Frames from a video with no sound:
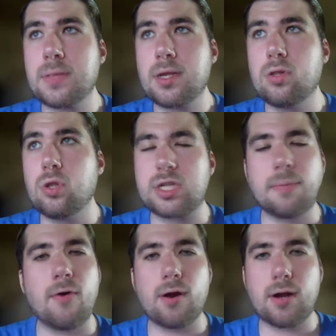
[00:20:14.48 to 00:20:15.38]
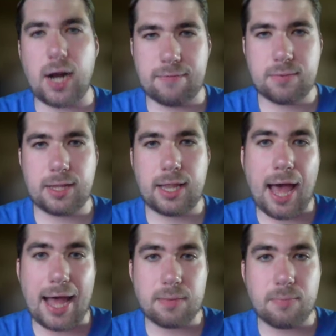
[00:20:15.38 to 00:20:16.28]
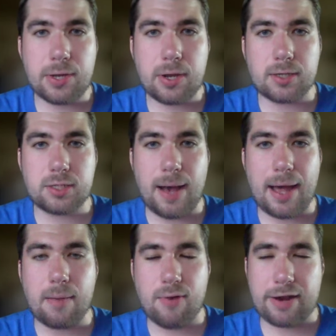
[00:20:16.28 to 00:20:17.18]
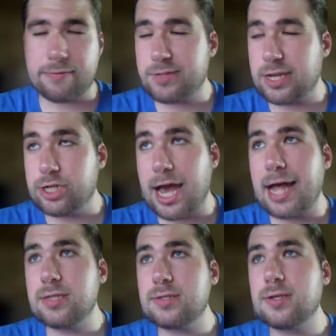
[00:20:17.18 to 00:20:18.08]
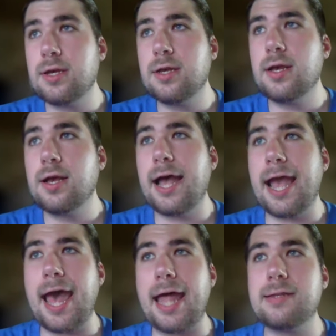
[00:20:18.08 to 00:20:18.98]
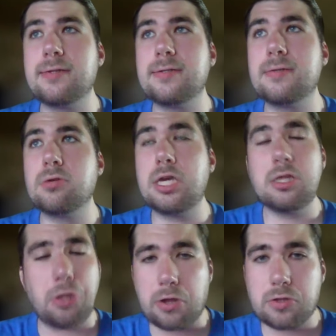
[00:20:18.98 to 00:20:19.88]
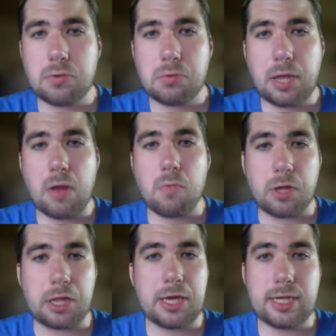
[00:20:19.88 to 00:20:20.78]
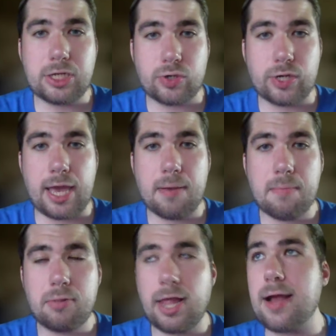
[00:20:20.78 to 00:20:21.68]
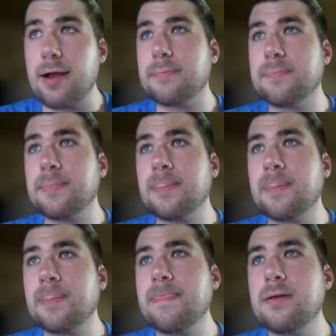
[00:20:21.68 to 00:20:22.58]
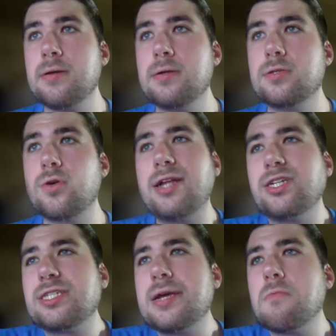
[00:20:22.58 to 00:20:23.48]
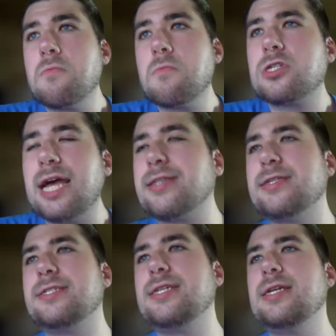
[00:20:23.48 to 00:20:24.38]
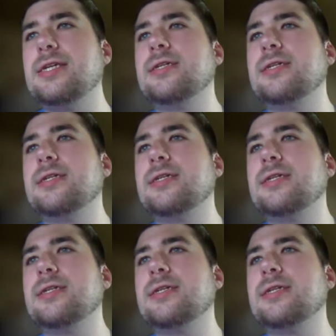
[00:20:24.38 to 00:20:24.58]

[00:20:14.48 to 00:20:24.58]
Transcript: looked more comfortable at the point guard spot, product from St. John's, and he looked like a really intriguing player. So I just think we're set to see,